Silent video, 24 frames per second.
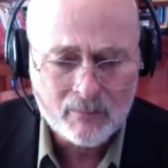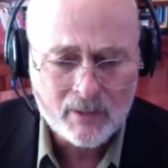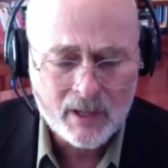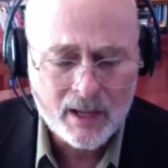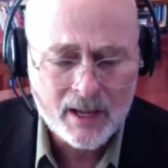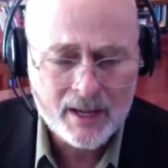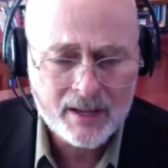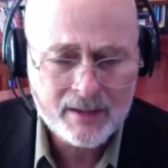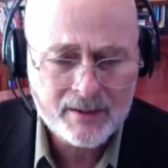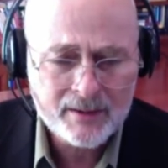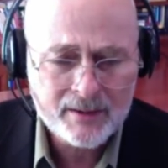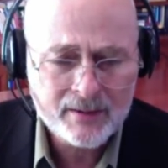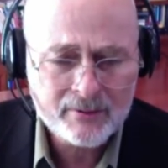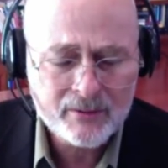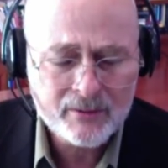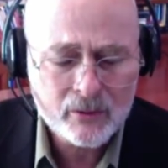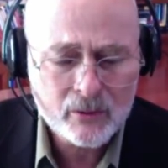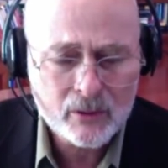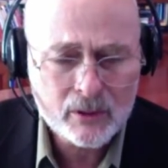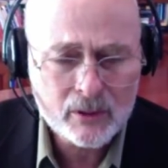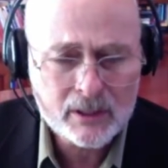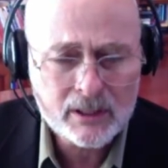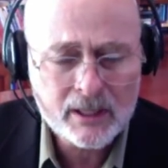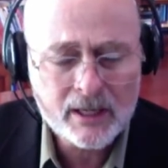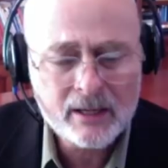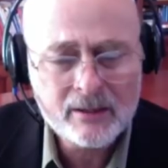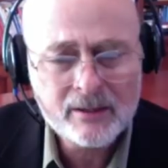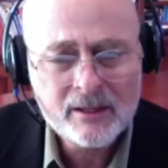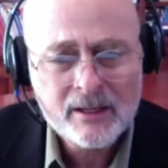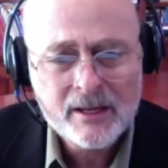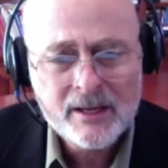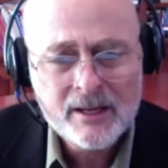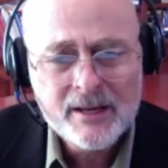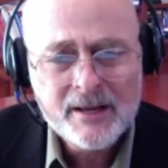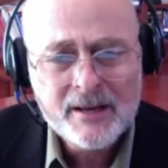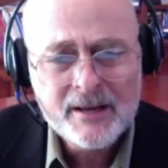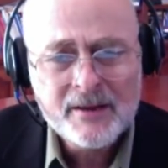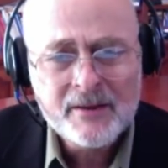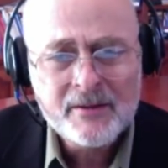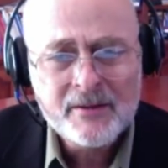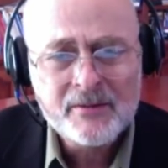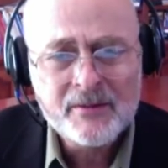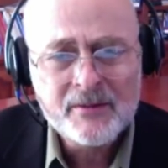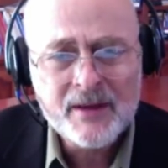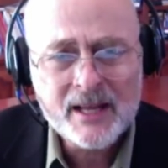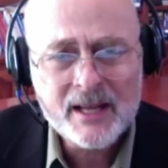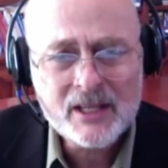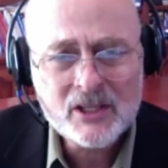and, and the Oort Cloud,
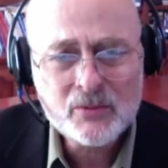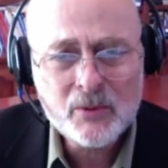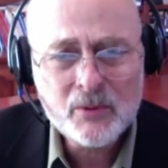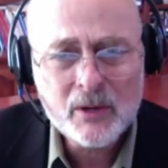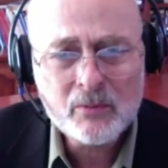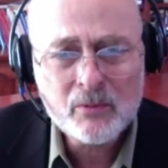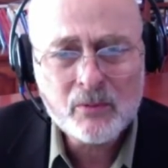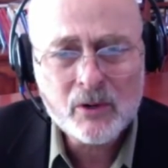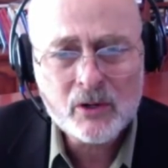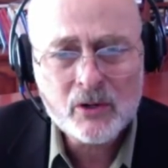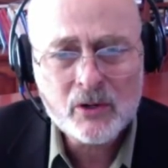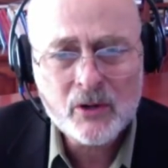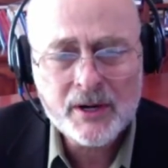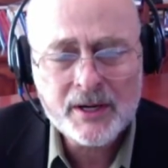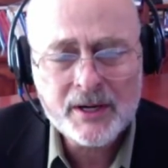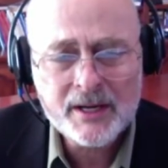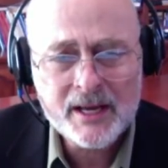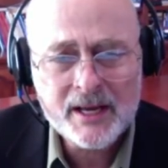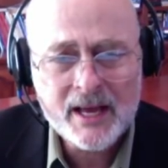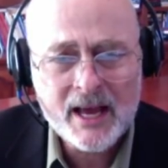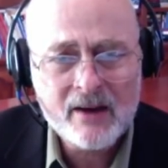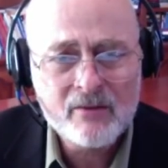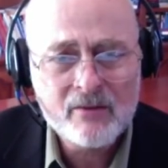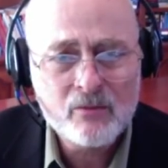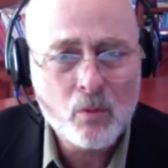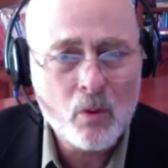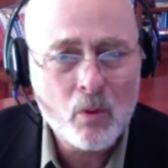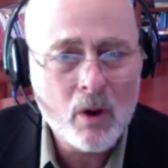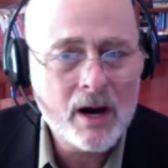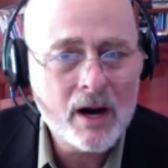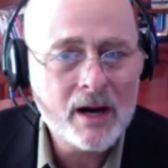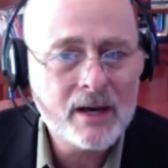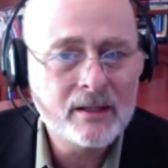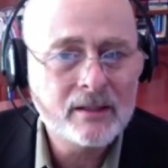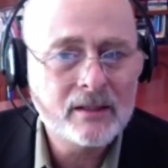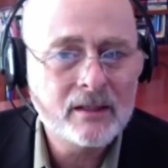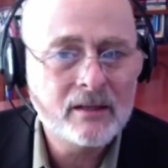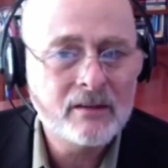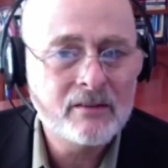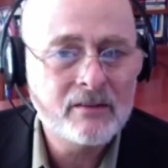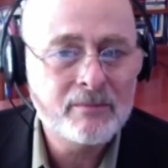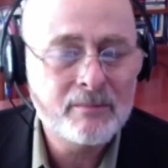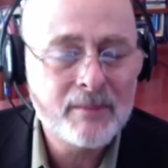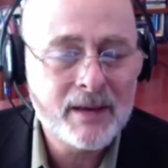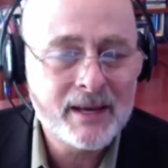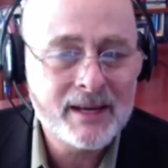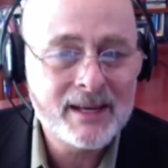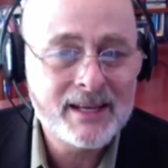that's when we're going to have one
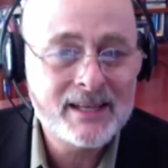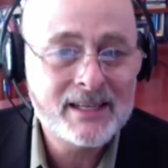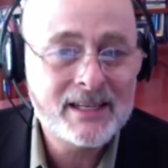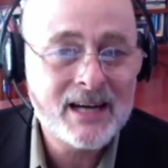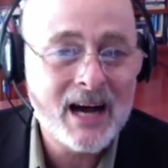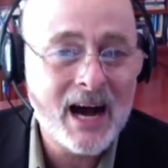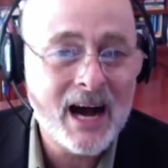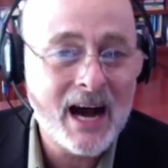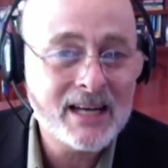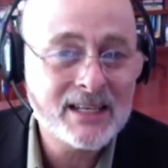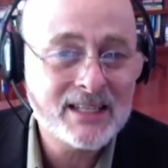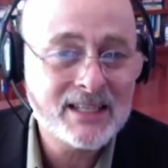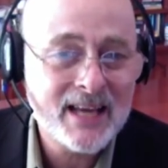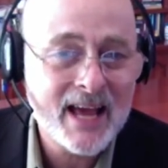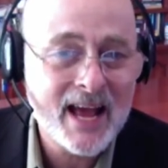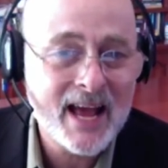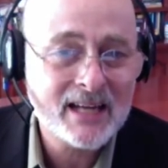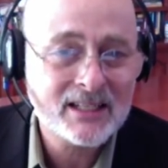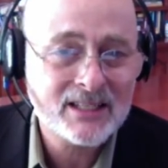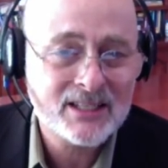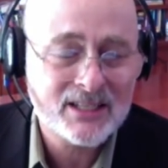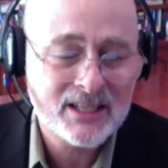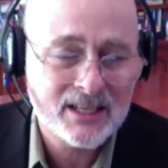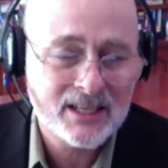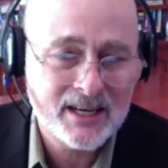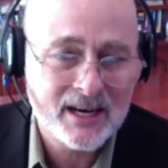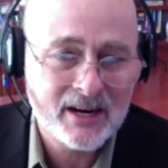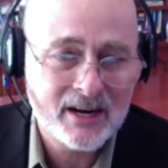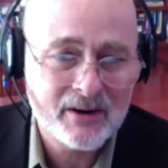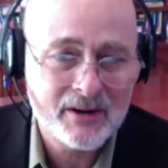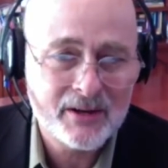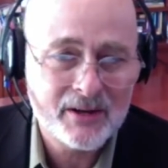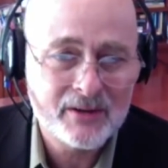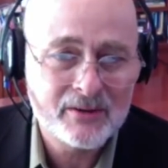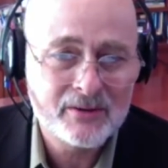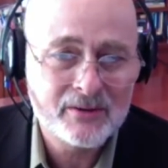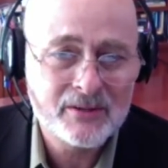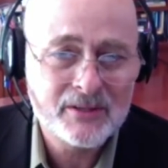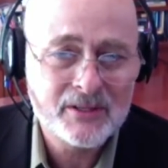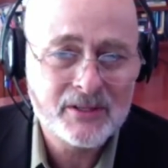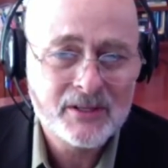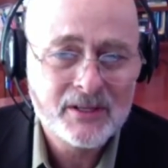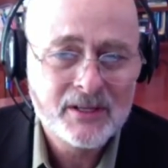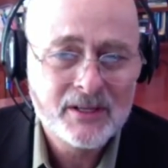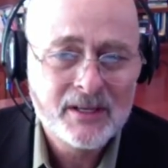of many contact scenarios.